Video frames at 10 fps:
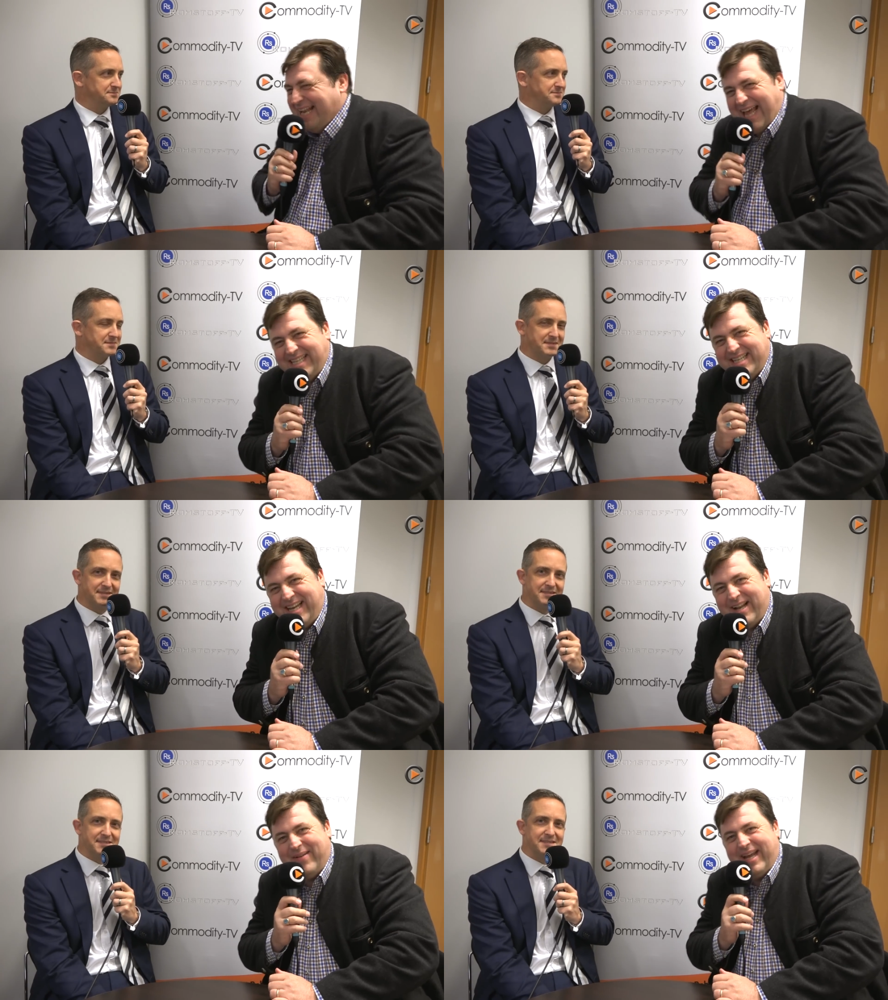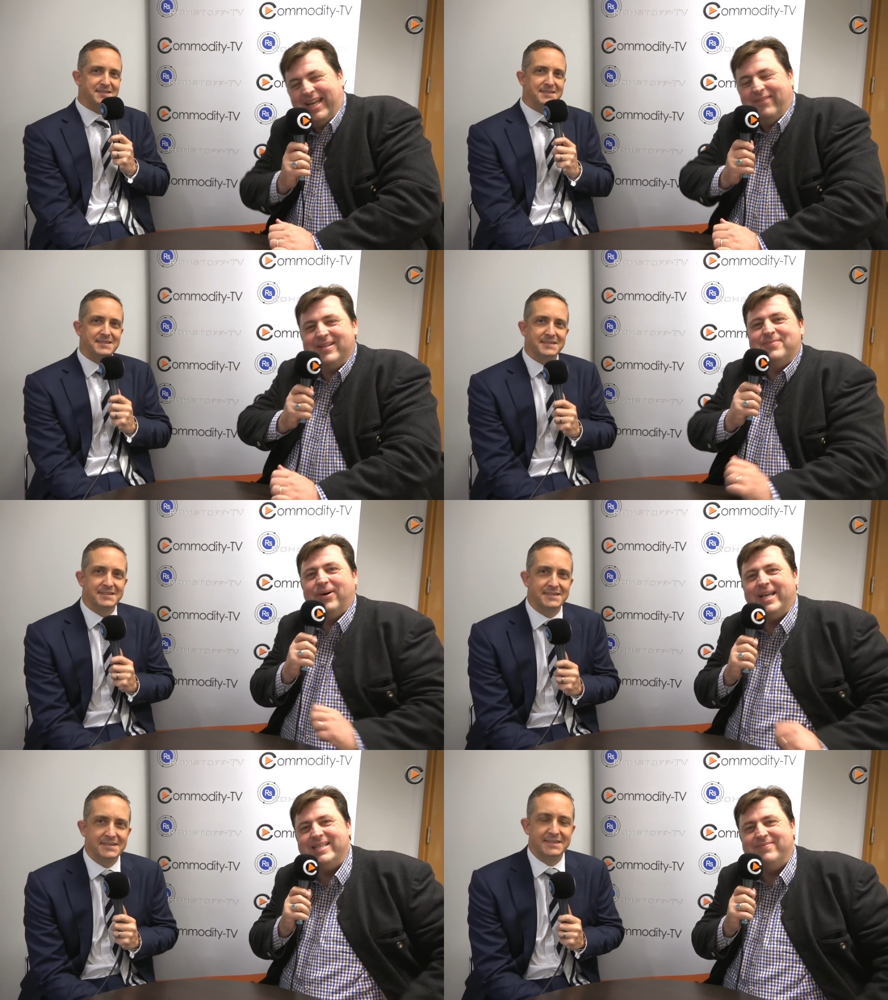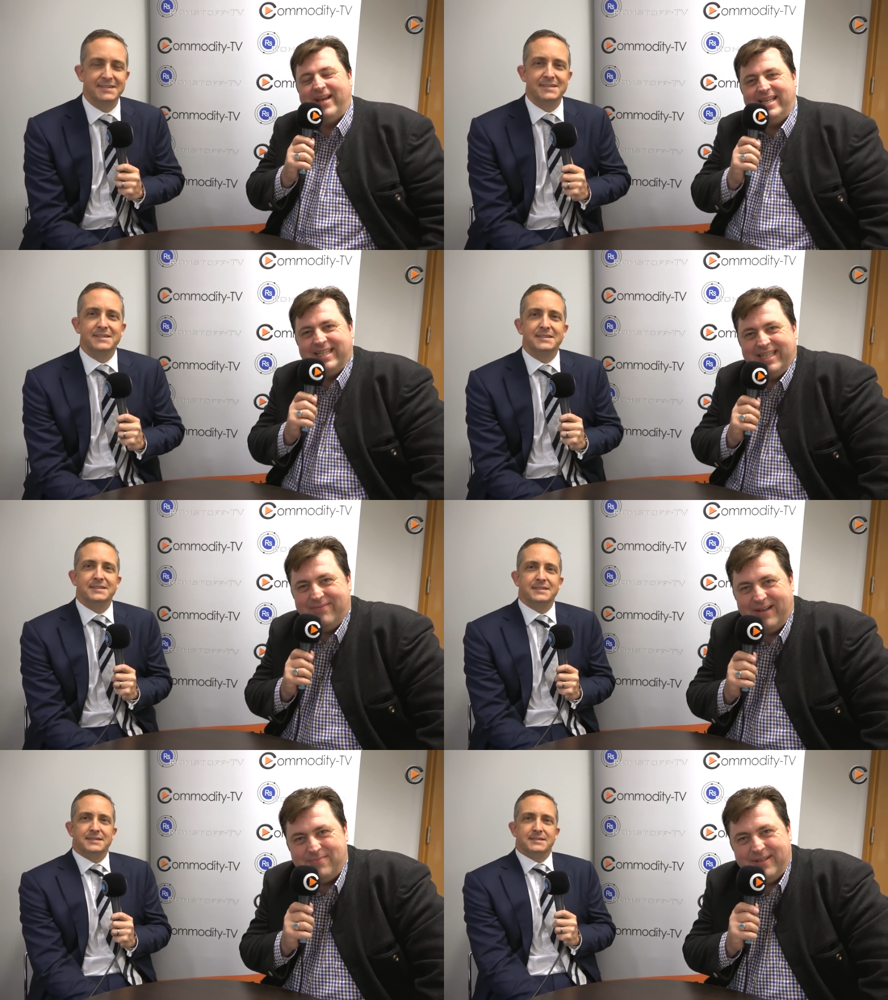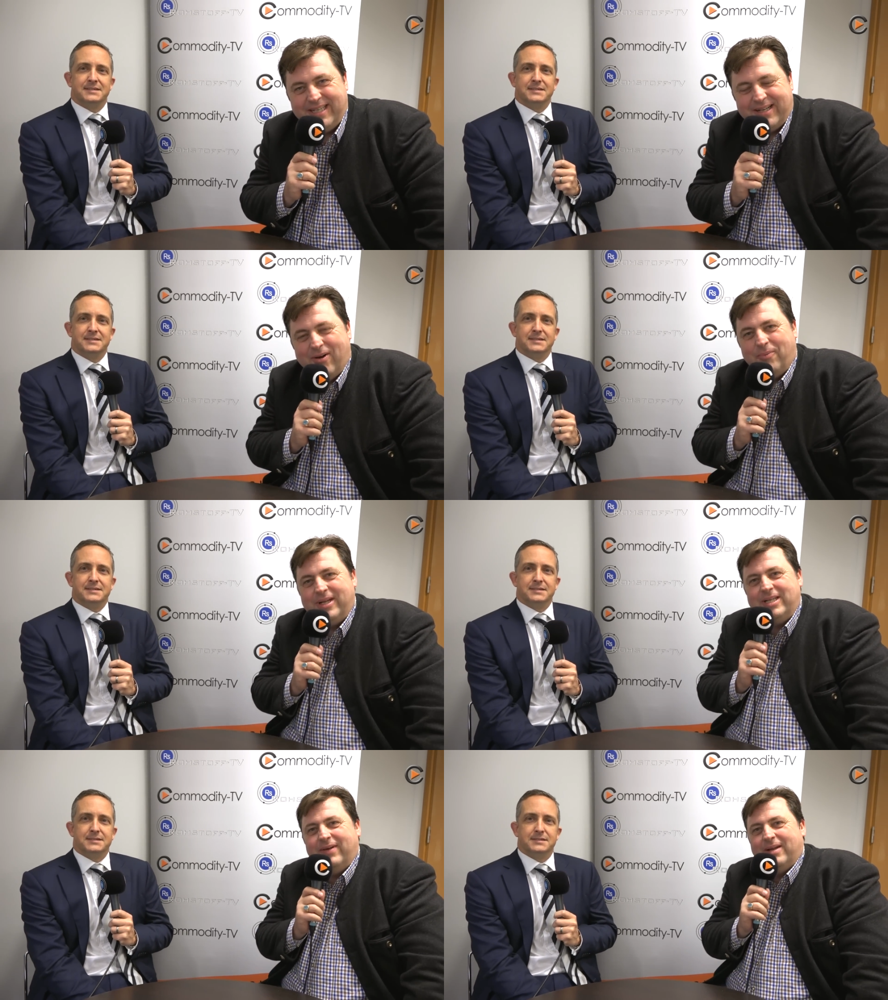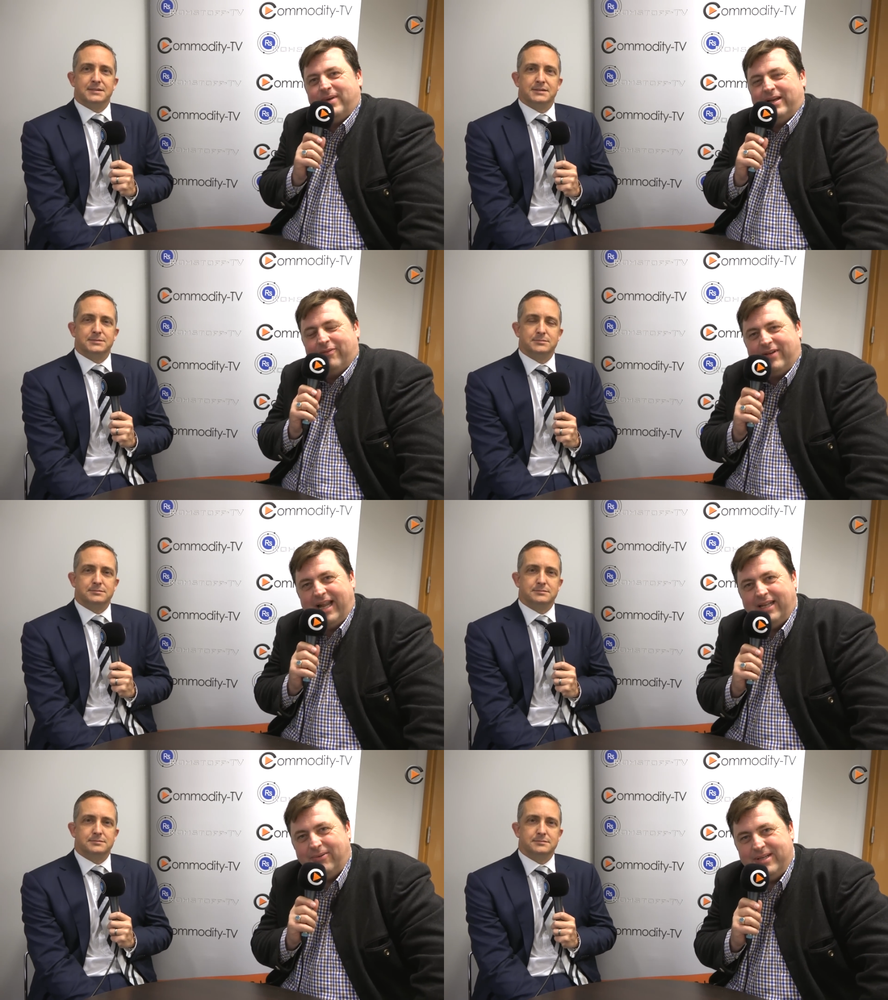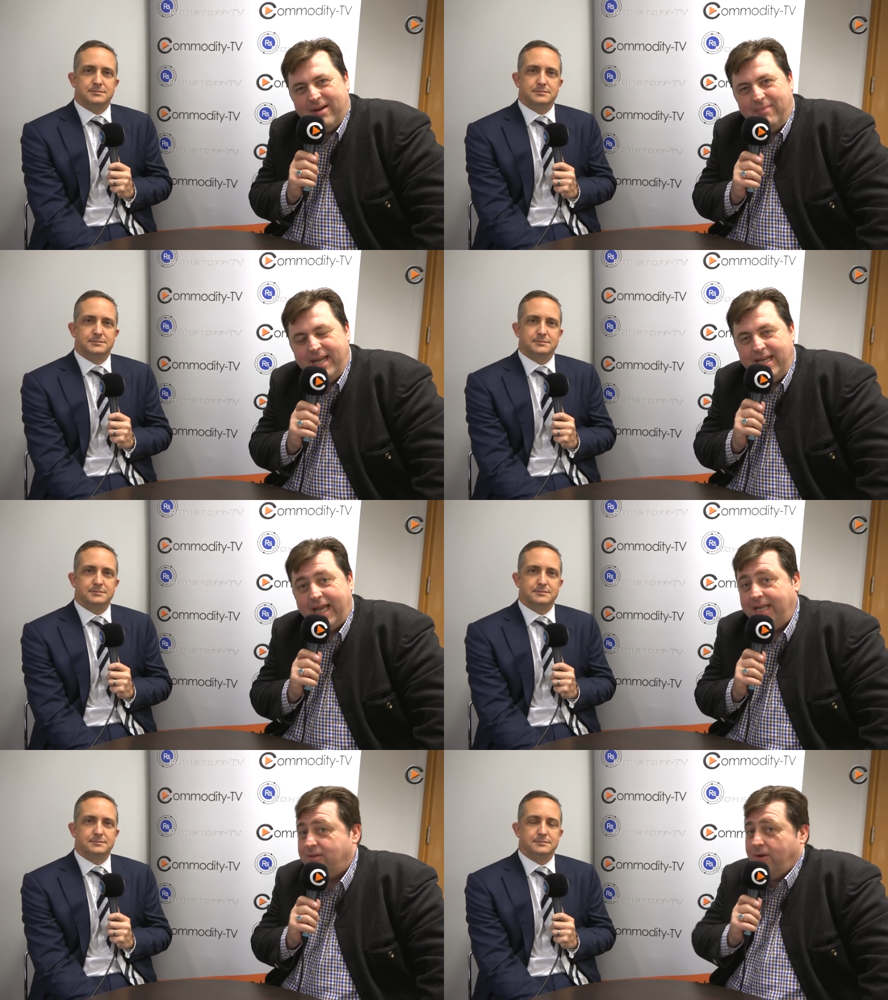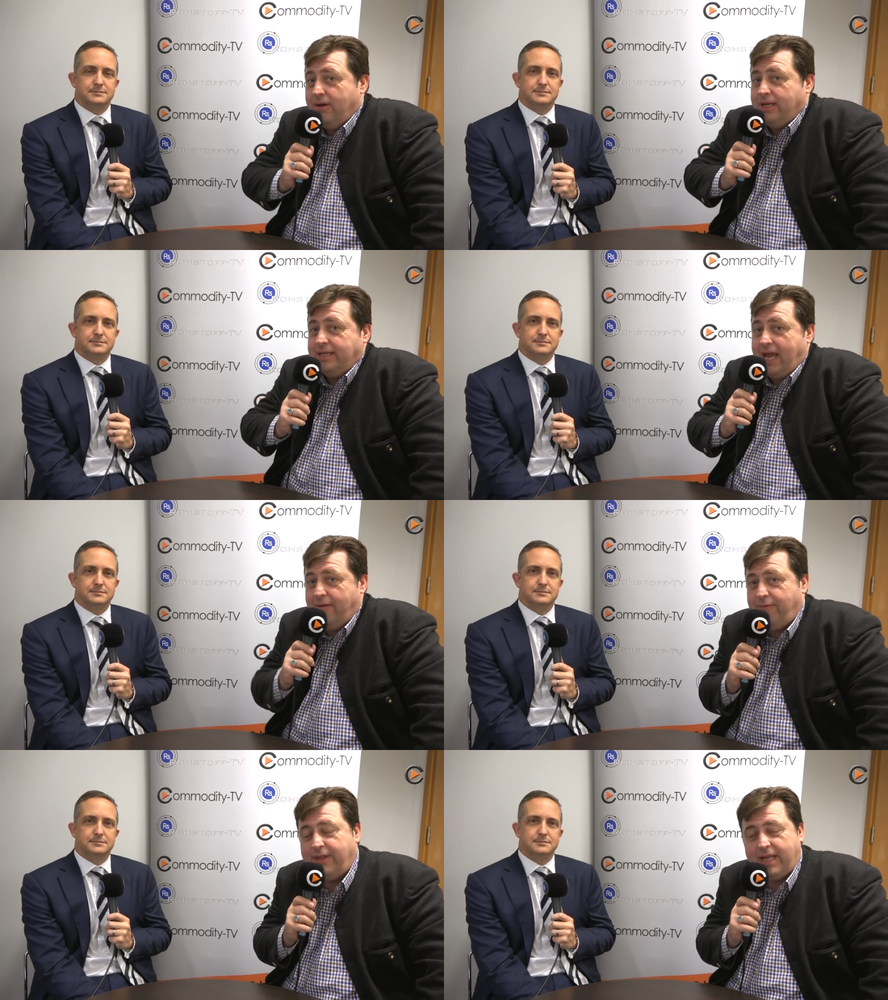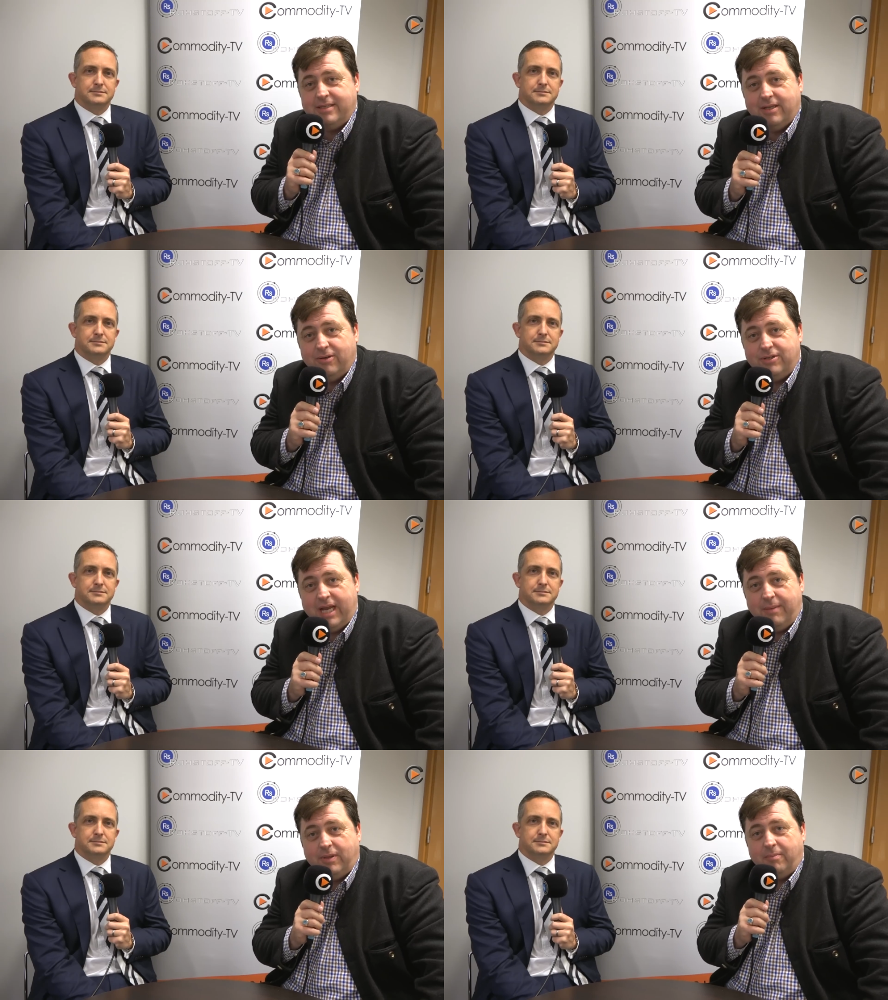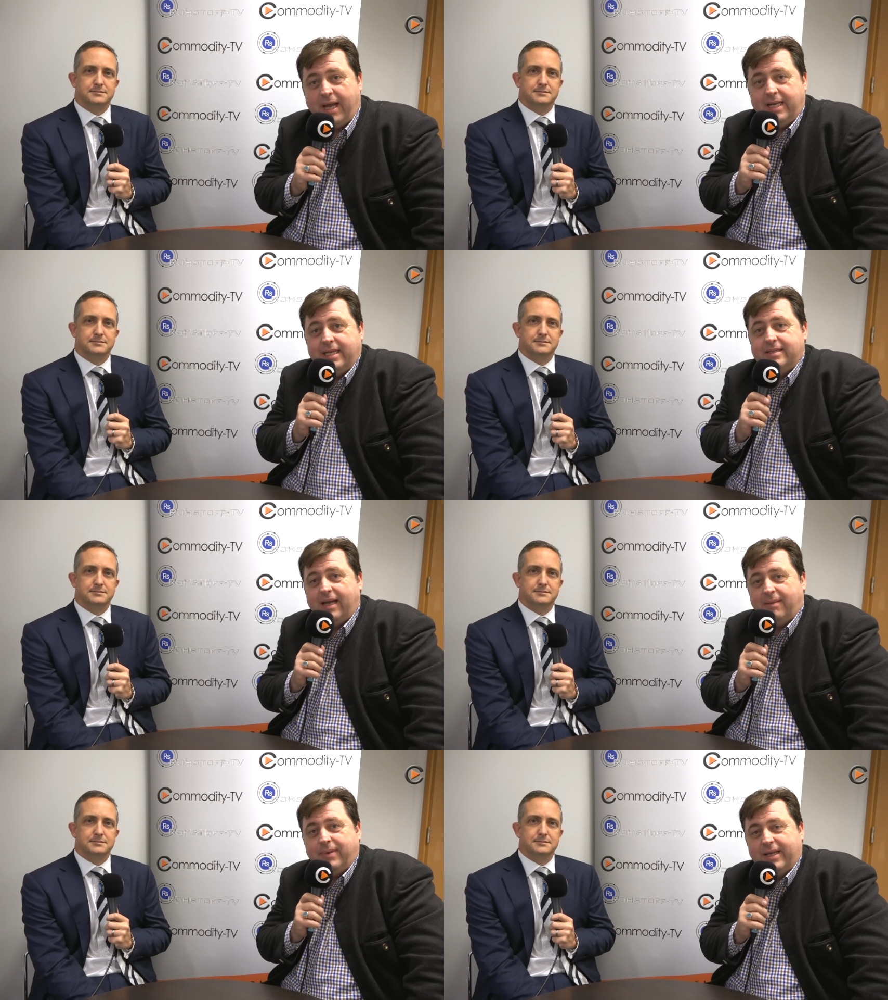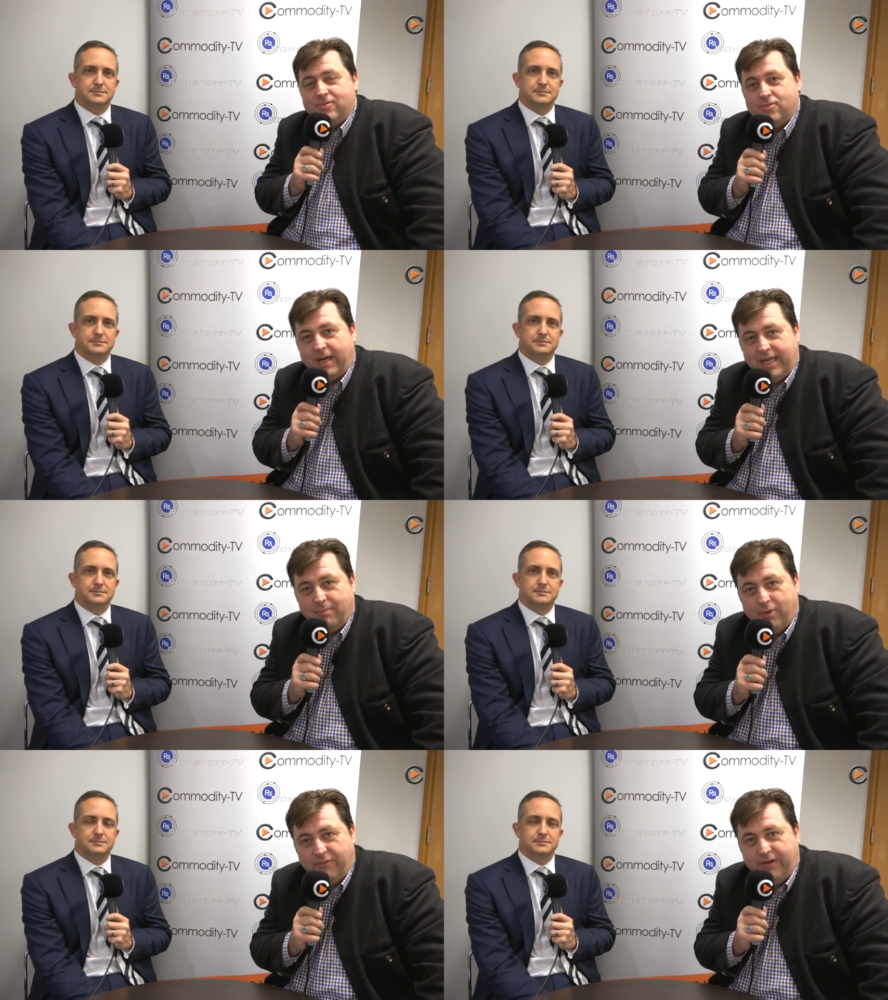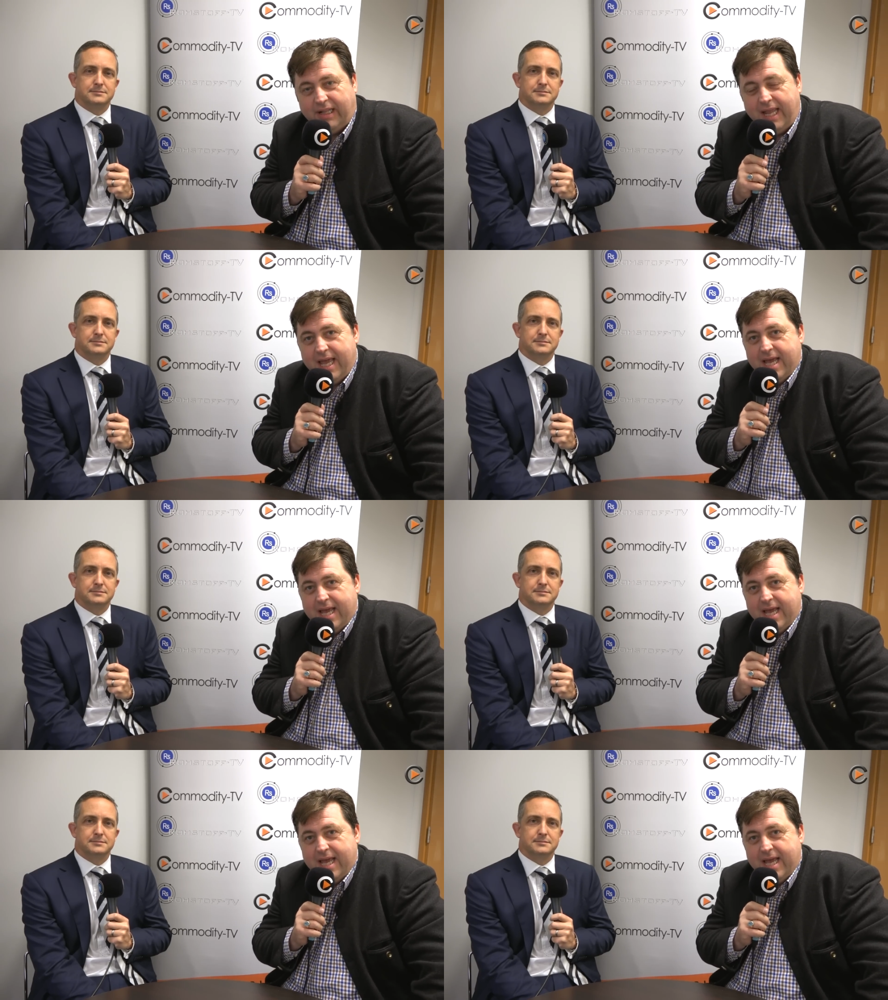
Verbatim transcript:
Speaker 1: Ladies and gentlemen, there was Maurice Mason, the Vice President Corporate Development of Caledonia Mining. And you heard it. Everything is in good shape. The mine is up and running perfectly.